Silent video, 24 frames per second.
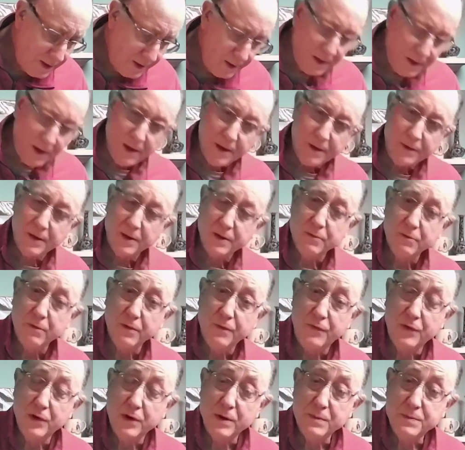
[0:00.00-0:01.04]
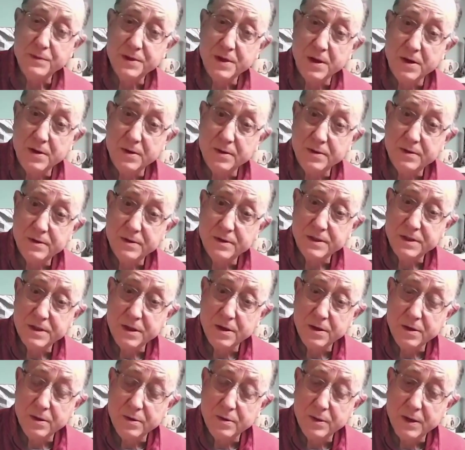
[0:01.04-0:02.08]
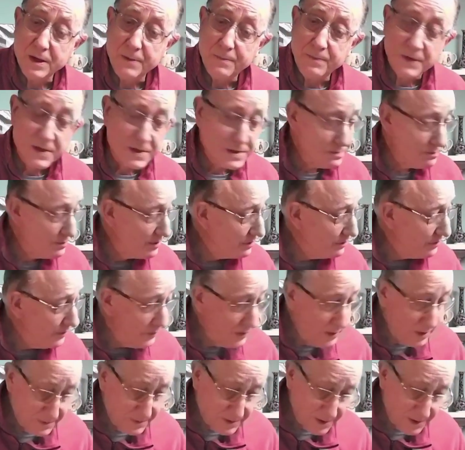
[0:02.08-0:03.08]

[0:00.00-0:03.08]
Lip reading: I think the reverb's on, so the spring reverb's on,